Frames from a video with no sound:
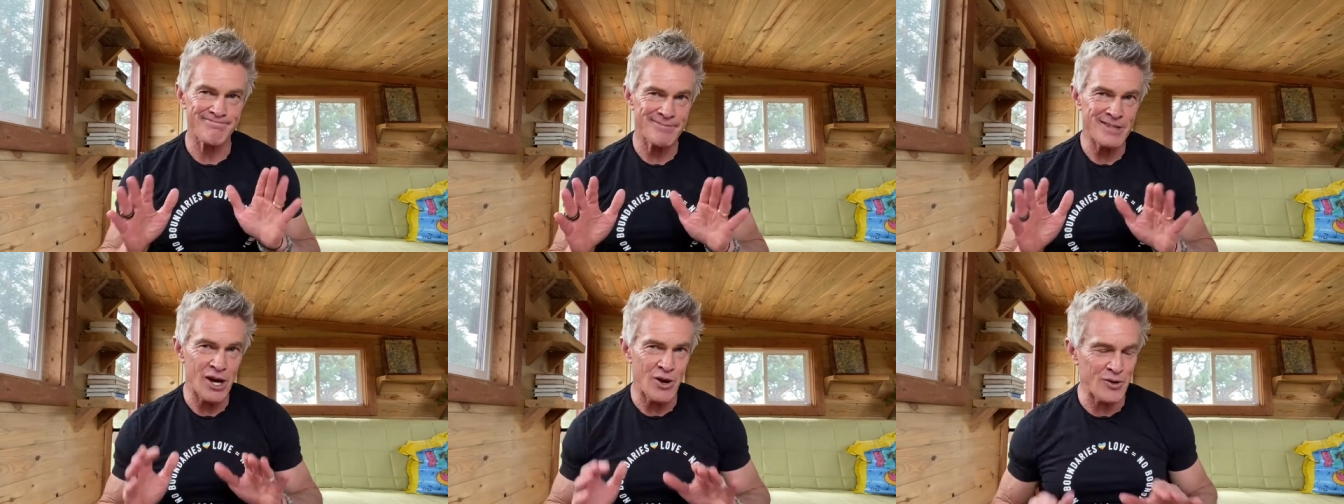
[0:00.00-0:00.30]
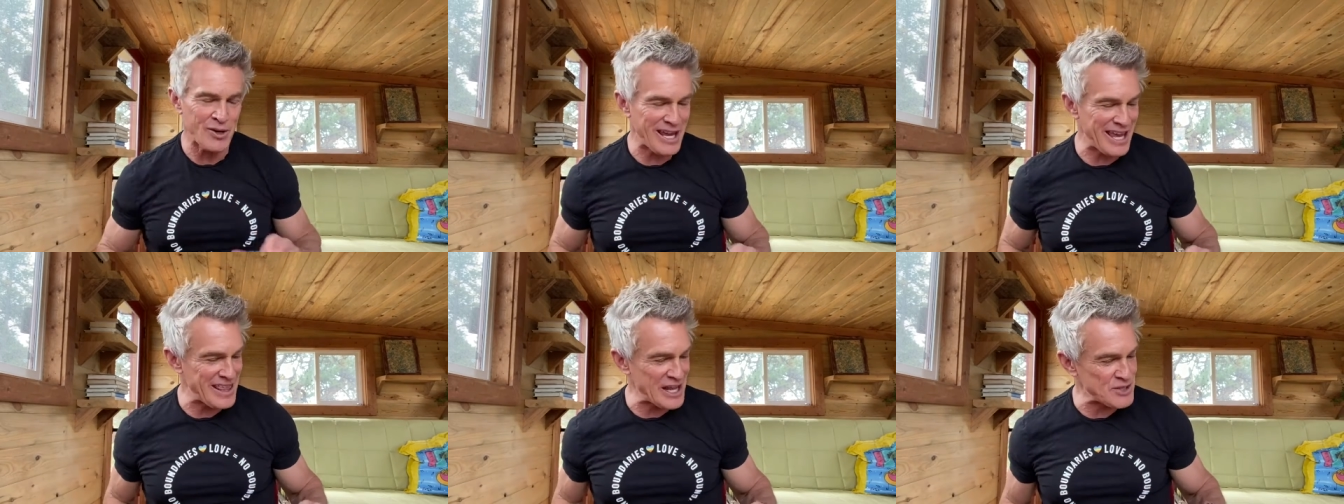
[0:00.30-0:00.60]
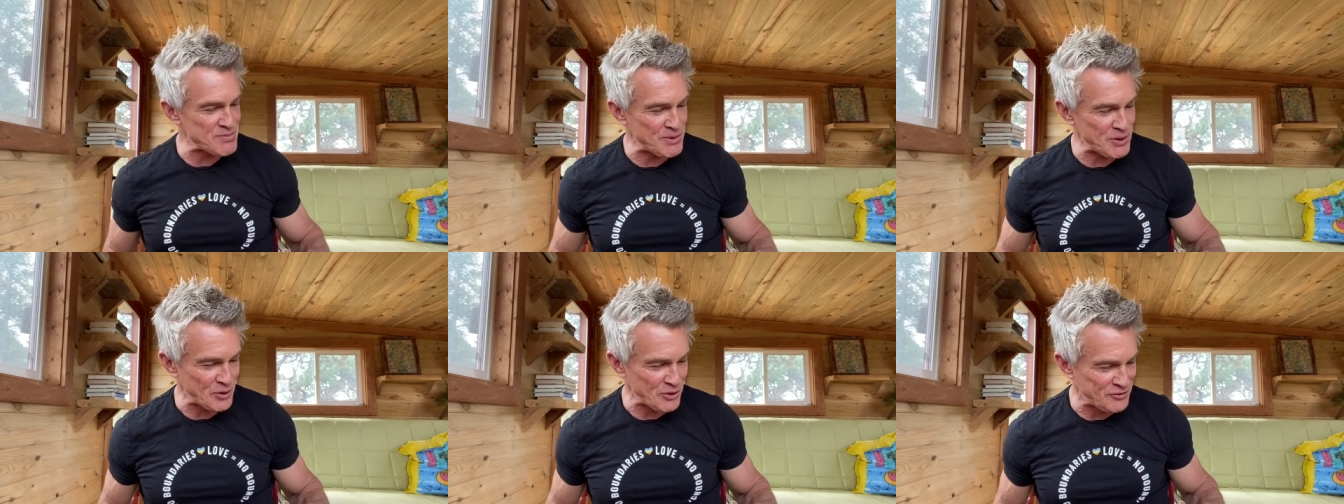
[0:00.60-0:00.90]
Okay, that's
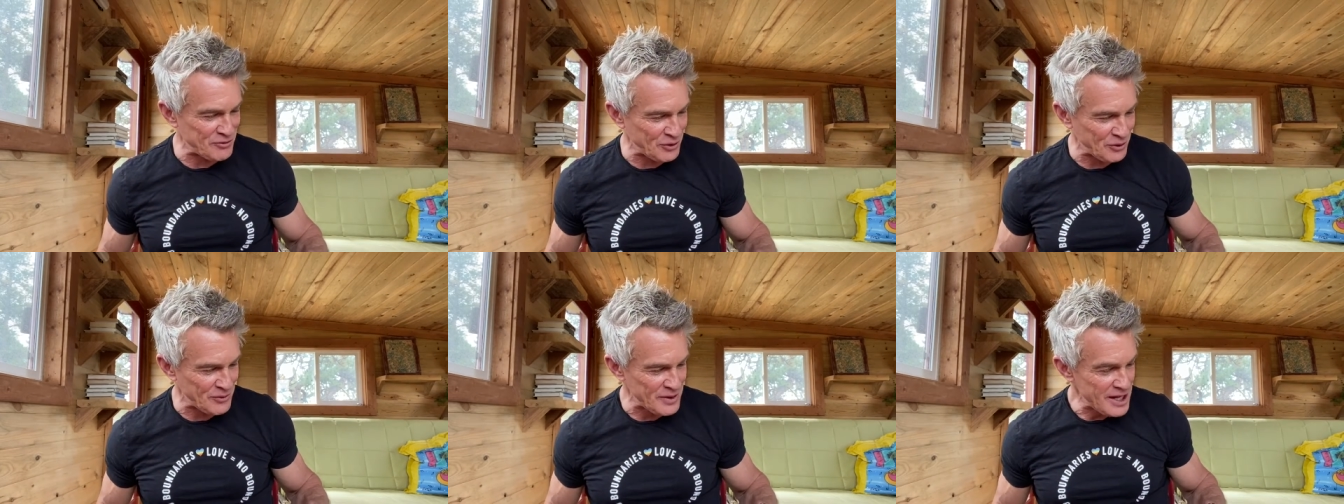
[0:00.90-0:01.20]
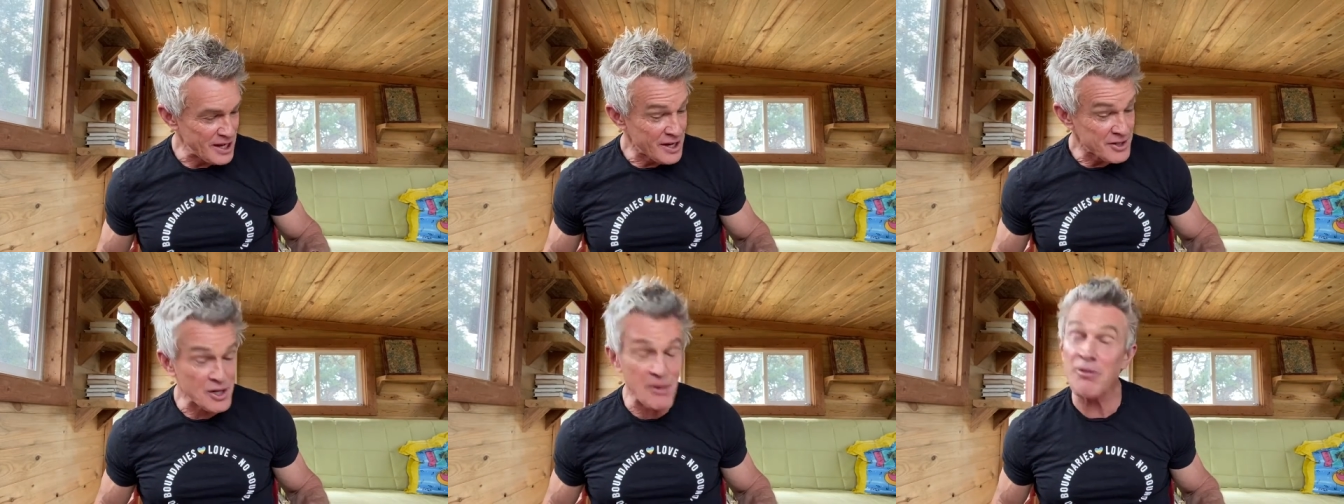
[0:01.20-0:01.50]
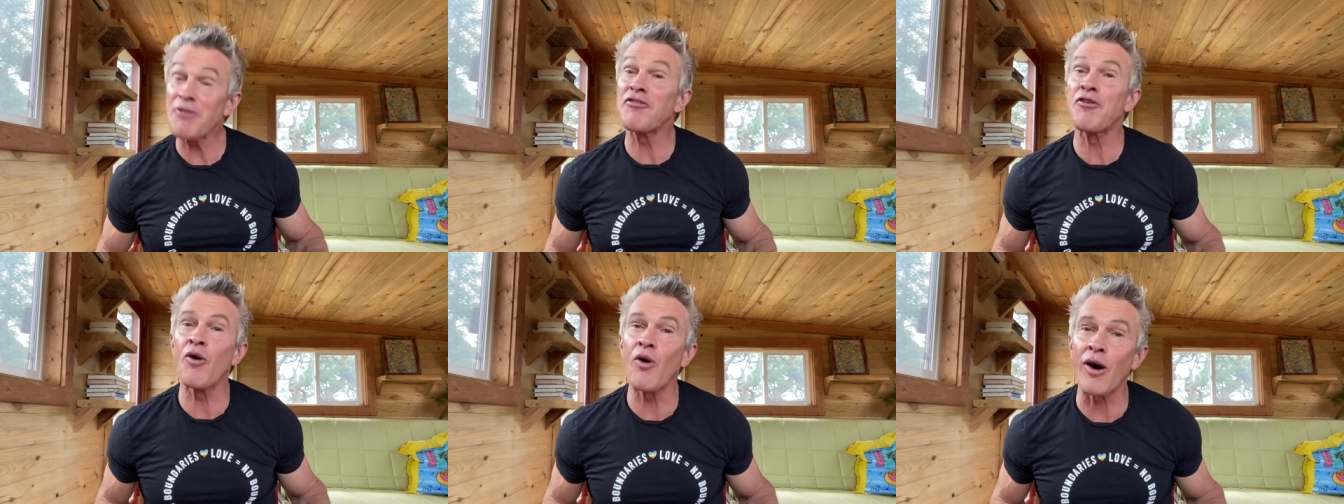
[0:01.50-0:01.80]
beautiful. Number
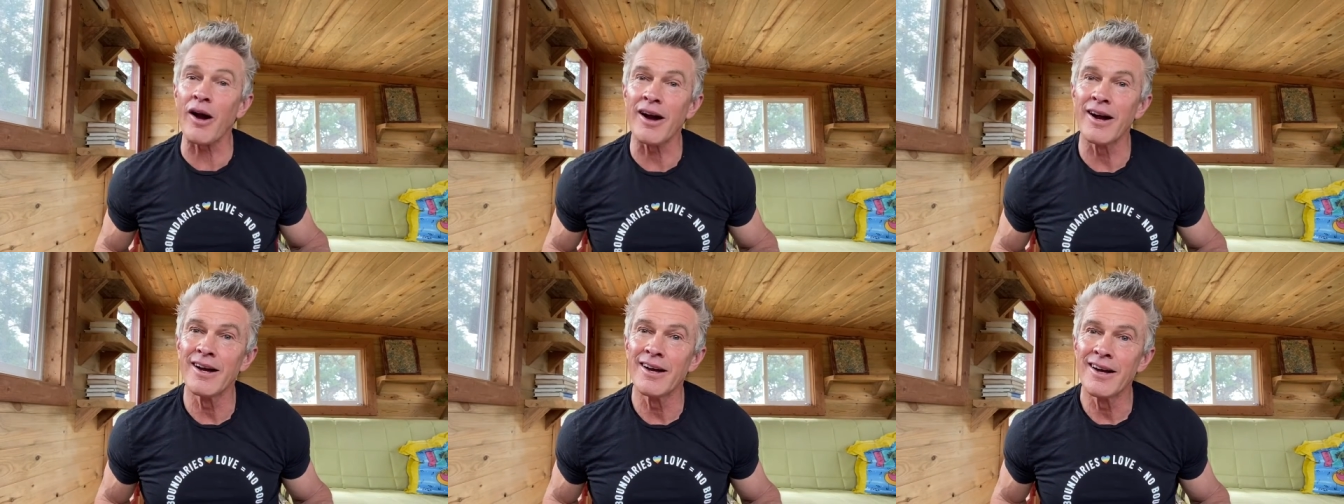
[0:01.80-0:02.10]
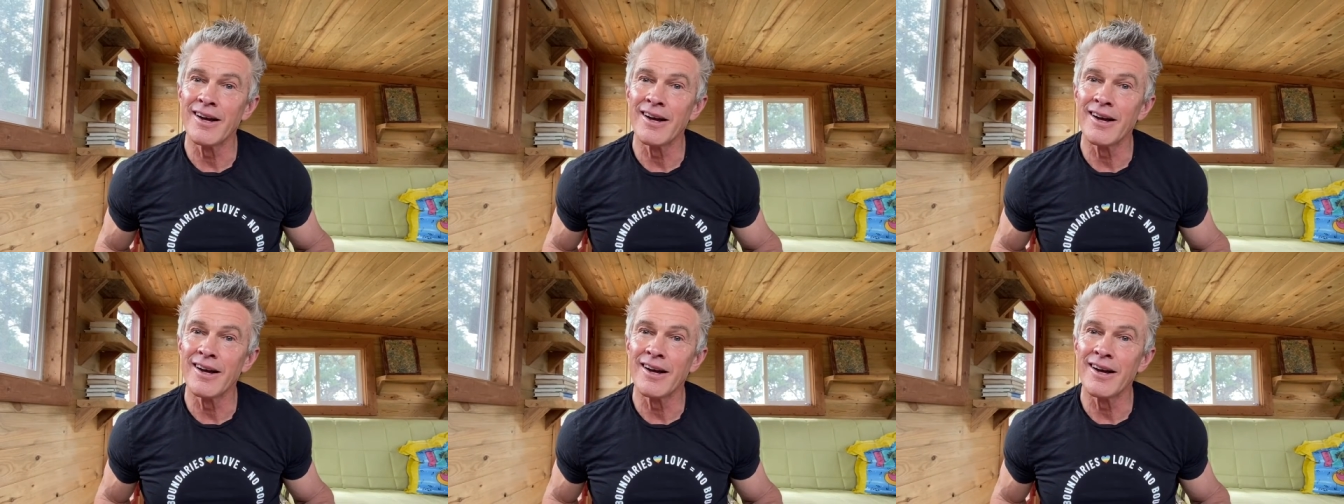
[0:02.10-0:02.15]
four,